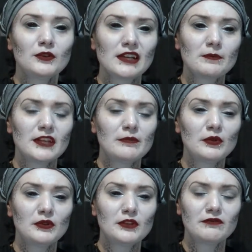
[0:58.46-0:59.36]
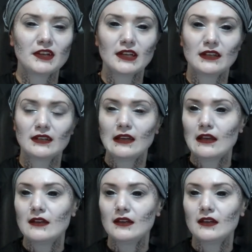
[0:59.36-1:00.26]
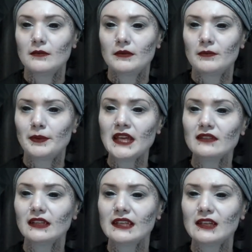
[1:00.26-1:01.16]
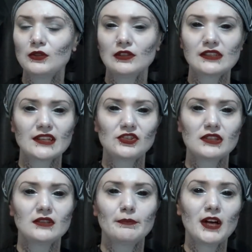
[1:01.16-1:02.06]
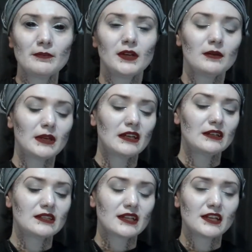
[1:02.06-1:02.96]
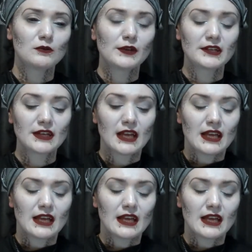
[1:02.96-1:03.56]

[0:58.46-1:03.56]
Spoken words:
green people. You've got a pink lady who looks like she has a pom-pom head. It's kind of weird.